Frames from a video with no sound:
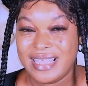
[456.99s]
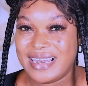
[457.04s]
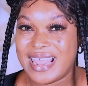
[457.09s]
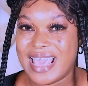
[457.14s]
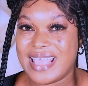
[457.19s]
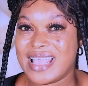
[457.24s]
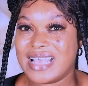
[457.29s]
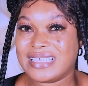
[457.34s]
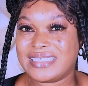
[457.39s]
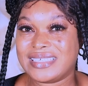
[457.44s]

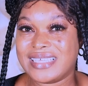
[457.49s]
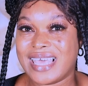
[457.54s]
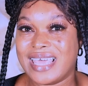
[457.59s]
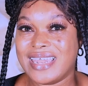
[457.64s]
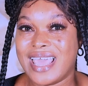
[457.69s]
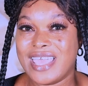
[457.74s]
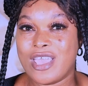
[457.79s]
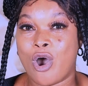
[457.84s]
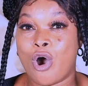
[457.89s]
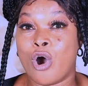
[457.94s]
Nen yes
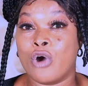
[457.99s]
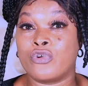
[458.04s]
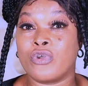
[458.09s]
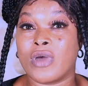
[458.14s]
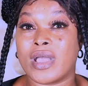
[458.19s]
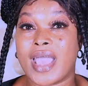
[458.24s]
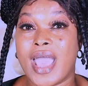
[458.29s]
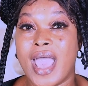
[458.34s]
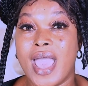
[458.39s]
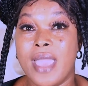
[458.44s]
and nay your
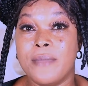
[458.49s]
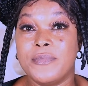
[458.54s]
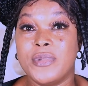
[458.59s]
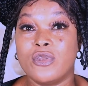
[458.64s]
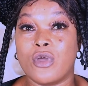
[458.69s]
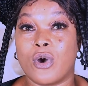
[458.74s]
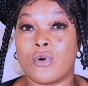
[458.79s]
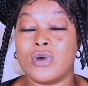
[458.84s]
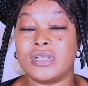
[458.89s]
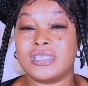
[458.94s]
order can be
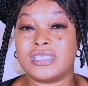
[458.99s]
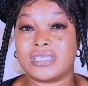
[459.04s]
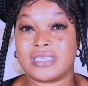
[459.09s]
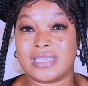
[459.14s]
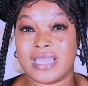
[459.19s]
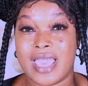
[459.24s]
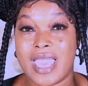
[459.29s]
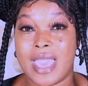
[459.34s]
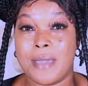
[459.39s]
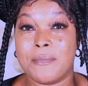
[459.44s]
no
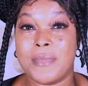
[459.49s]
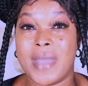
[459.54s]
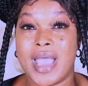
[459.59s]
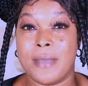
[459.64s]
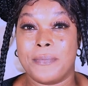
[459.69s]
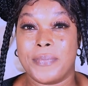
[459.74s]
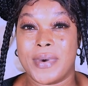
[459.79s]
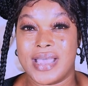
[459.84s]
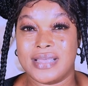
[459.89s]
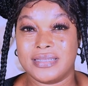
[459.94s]
quatre
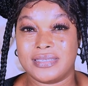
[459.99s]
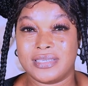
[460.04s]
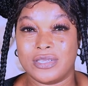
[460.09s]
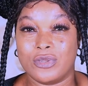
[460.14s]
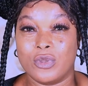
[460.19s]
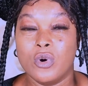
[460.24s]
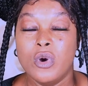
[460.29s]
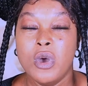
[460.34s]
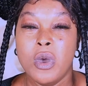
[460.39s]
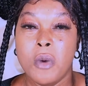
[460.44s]
emma party
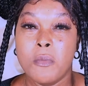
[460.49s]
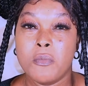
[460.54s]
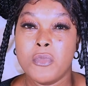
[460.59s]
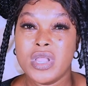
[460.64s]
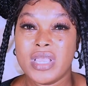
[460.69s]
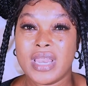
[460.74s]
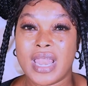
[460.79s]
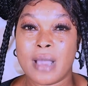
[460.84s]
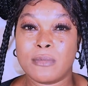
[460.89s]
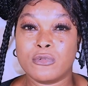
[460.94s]
no.
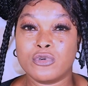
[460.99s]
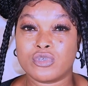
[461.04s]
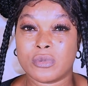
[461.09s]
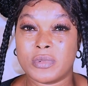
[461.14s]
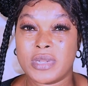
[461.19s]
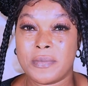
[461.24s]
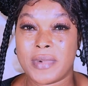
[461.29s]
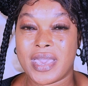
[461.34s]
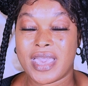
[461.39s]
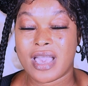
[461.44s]
Muny almost
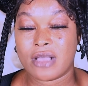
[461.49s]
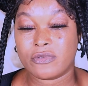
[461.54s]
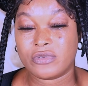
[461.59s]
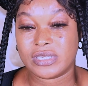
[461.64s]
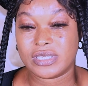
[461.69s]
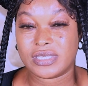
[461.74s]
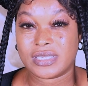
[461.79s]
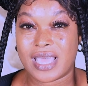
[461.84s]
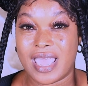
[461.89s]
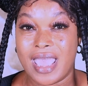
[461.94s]
only by
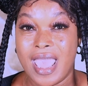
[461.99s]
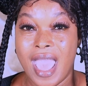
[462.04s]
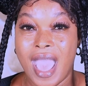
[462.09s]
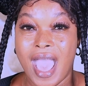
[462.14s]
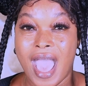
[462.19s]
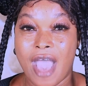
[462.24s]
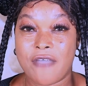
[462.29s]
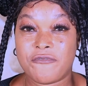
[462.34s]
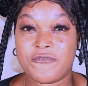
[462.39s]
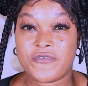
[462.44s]
again say,
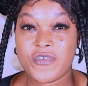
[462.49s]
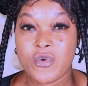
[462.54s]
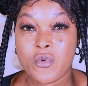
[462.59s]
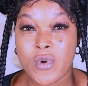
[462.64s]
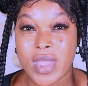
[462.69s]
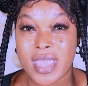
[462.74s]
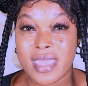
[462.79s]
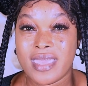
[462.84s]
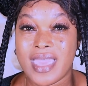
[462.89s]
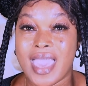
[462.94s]
a
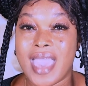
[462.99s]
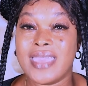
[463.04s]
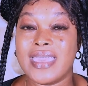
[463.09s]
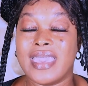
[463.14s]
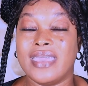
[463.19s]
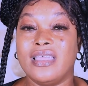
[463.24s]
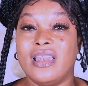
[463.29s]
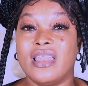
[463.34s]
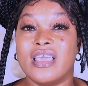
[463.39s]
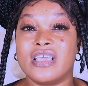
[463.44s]
few way
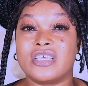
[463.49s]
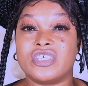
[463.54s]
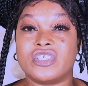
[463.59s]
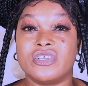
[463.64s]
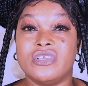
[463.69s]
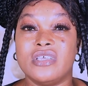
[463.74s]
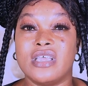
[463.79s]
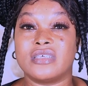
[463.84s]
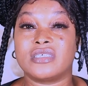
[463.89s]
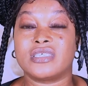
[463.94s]
aye
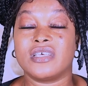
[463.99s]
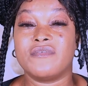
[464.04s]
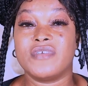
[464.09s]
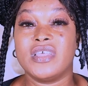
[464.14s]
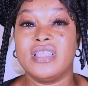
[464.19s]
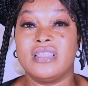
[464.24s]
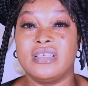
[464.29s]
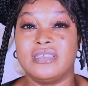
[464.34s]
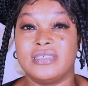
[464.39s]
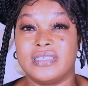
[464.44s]
election year
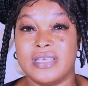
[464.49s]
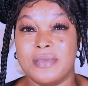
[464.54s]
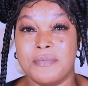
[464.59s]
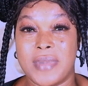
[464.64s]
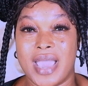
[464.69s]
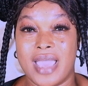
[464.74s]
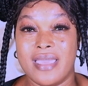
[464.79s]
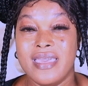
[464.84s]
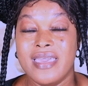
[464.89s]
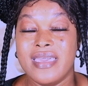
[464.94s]
7
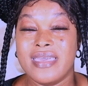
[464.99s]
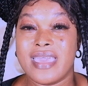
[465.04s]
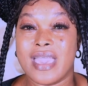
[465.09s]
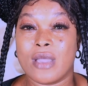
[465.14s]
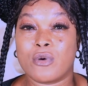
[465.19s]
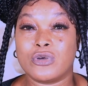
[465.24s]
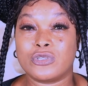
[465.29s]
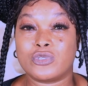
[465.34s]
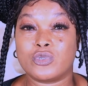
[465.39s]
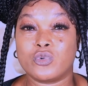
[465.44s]
December, ye
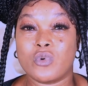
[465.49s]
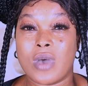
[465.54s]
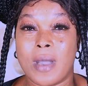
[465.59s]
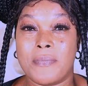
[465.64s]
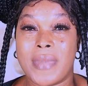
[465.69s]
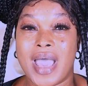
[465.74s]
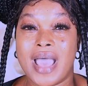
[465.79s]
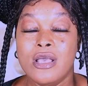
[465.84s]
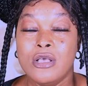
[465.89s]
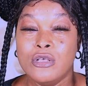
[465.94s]

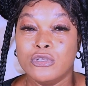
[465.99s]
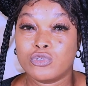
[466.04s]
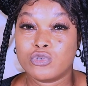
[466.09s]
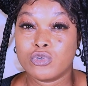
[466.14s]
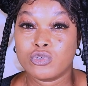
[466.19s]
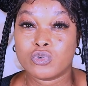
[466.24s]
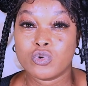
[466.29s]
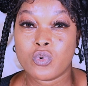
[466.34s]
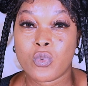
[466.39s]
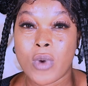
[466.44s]
quatuaba.
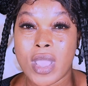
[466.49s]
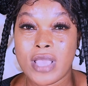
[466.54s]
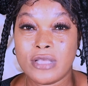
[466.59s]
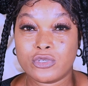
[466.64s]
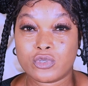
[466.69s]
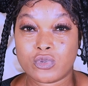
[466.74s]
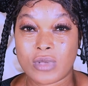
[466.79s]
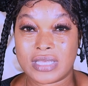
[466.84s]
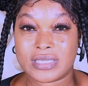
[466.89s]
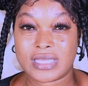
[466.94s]
Susu
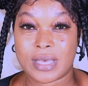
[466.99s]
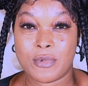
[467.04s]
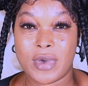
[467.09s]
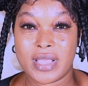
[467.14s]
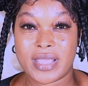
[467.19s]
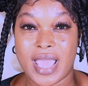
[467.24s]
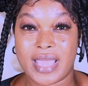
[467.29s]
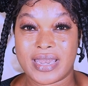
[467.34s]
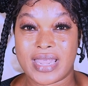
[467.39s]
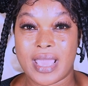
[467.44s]
way so as
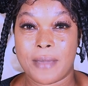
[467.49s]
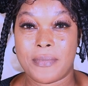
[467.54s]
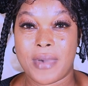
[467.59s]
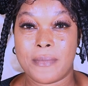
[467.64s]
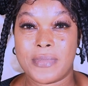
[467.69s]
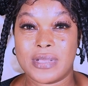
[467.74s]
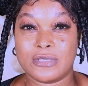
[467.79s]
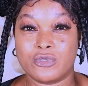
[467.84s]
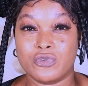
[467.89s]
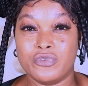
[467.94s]
someone dan dear
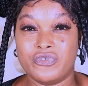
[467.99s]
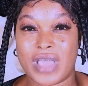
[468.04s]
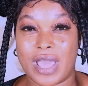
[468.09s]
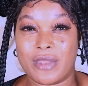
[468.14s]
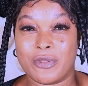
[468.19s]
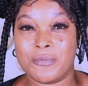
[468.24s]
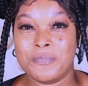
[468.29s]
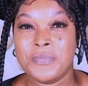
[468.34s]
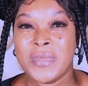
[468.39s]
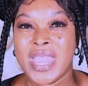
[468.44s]
baby to
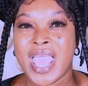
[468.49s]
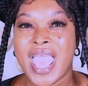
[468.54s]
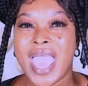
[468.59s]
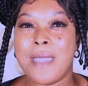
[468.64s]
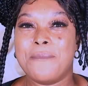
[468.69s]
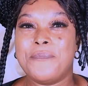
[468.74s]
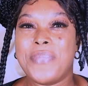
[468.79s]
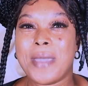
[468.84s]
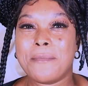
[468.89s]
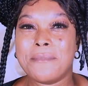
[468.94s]
jano.
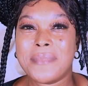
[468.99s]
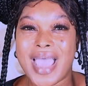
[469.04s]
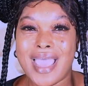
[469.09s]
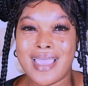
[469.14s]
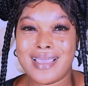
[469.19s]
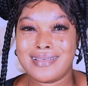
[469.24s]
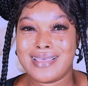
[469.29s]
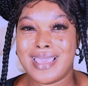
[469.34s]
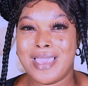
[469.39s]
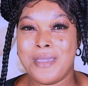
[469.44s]
A bemma
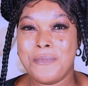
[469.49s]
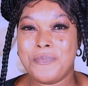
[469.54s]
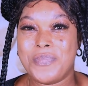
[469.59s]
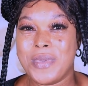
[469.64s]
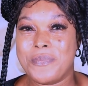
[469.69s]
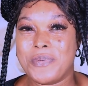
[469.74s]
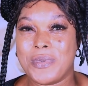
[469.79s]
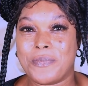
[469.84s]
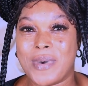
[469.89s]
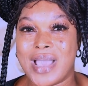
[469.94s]

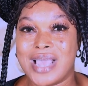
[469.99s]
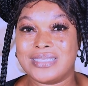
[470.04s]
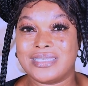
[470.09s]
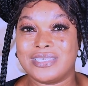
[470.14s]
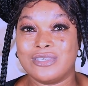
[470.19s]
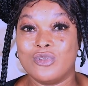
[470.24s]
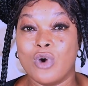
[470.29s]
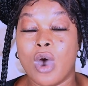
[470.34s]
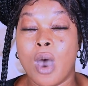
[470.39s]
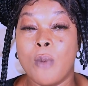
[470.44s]
MPP
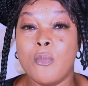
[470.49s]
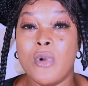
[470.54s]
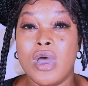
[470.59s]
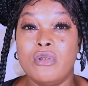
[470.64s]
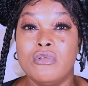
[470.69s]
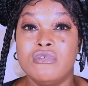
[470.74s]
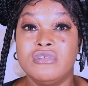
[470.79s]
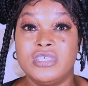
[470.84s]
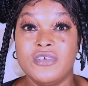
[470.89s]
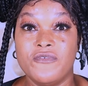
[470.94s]
party no omo
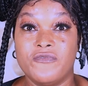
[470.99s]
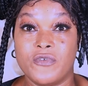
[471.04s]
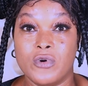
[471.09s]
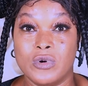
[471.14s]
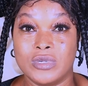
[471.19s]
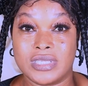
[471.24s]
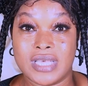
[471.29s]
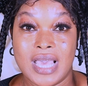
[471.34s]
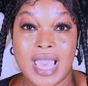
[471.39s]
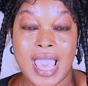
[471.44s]
lose
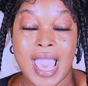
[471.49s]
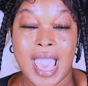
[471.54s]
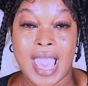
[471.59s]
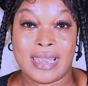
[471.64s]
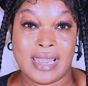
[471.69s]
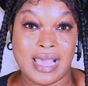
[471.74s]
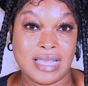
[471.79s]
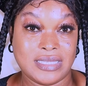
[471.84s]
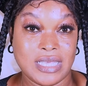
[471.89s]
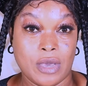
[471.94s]
votes,
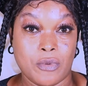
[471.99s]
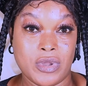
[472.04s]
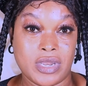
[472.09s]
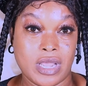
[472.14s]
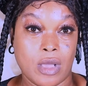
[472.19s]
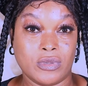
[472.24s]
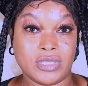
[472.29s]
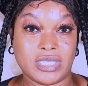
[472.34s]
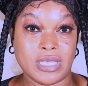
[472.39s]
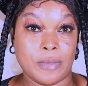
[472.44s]
and as I
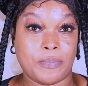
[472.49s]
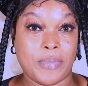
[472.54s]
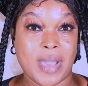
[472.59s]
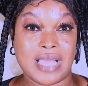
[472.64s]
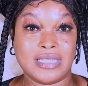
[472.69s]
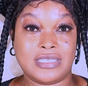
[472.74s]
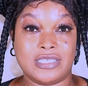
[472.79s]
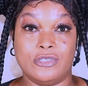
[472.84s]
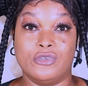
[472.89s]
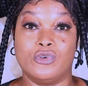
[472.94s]
would ya also
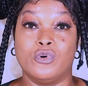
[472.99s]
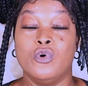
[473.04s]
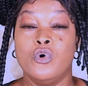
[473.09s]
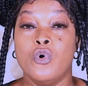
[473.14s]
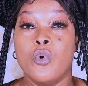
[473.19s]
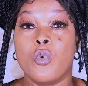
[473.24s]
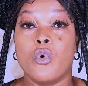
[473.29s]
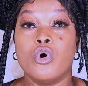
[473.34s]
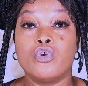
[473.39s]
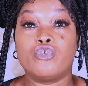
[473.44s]
party no.
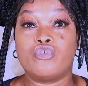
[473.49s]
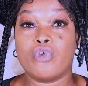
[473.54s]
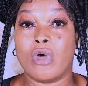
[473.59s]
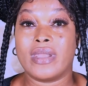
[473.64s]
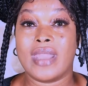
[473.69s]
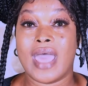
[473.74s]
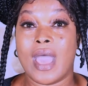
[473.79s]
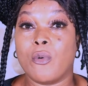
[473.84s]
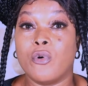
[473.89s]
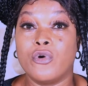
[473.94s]
O
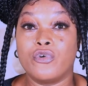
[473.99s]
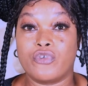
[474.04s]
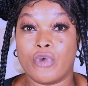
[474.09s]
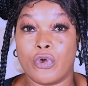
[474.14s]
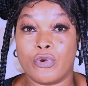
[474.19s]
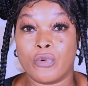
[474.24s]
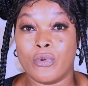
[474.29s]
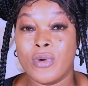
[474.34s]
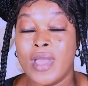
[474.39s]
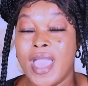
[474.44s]
donna, o
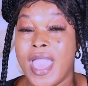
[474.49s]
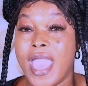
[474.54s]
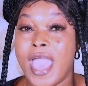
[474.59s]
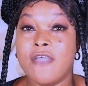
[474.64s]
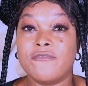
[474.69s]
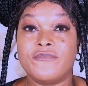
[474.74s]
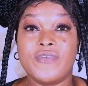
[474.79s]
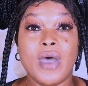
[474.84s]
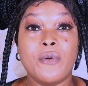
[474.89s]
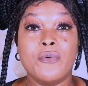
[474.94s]
donno,
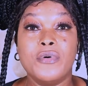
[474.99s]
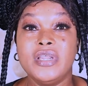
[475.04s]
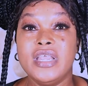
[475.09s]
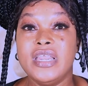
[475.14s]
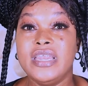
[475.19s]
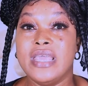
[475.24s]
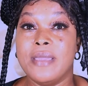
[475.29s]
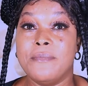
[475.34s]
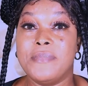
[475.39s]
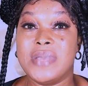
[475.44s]
and fa won
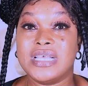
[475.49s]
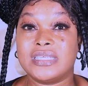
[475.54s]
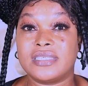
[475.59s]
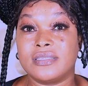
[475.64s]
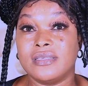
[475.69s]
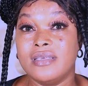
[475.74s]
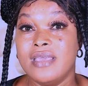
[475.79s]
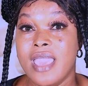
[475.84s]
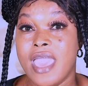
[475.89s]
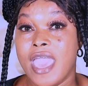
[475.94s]
in ye
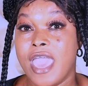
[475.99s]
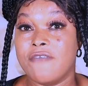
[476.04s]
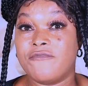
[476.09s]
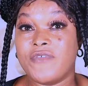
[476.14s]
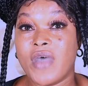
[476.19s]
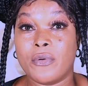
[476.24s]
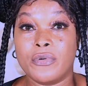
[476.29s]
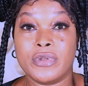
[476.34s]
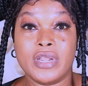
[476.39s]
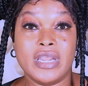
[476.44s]
besi, and
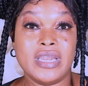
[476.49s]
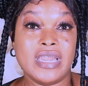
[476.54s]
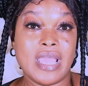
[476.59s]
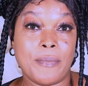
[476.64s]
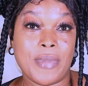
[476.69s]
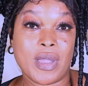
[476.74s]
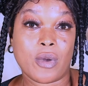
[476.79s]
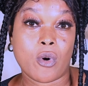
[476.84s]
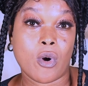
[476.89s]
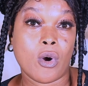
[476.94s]
fa won in
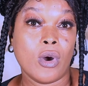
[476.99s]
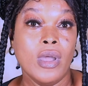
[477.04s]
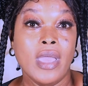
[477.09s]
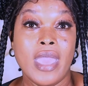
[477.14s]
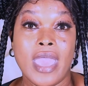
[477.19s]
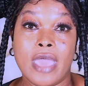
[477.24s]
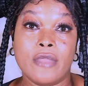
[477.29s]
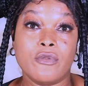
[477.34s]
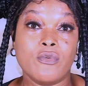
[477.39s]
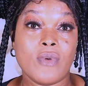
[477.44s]
ye beko,
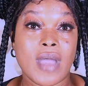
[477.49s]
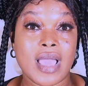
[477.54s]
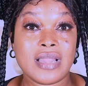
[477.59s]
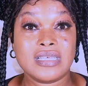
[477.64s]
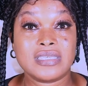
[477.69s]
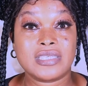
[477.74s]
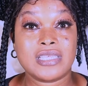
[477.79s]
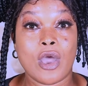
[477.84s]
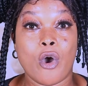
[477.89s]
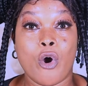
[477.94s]
and
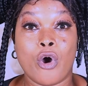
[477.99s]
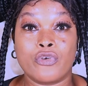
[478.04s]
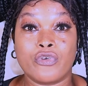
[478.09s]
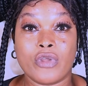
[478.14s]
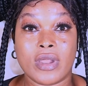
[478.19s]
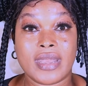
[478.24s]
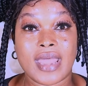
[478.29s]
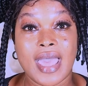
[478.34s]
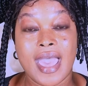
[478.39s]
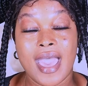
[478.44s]
one se or
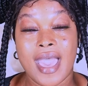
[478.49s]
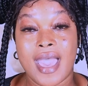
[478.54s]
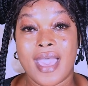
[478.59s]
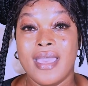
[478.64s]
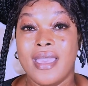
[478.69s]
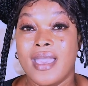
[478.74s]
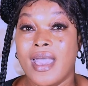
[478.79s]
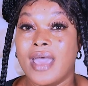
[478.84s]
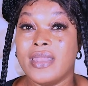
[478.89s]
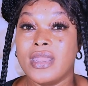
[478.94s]
donna
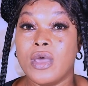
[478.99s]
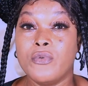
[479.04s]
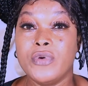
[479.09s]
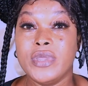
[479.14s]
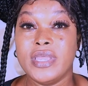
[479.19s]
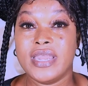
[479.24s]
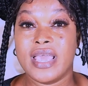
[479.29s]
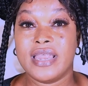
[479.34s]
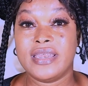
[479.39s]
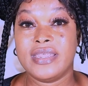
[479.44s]
ha and a
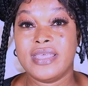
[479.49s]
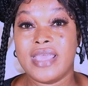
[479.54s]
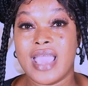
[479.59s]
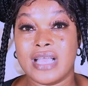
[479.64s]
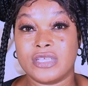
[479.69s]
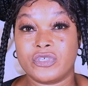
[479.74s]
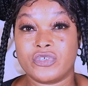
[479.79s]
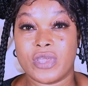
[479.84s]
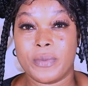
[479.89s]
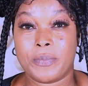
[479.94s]
win a di
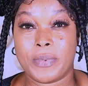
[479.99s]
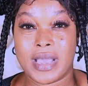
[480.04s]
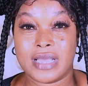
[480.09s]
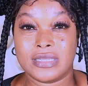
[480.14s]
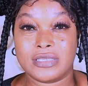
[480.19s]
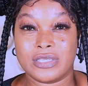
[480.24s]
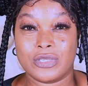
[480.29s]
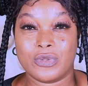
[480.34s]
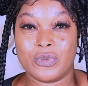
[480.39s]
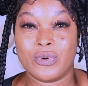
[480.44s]
actual
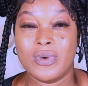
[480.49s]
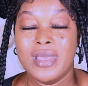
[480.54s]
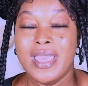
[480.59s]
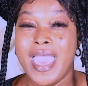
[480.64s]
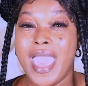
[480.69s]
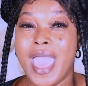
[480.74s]
party no.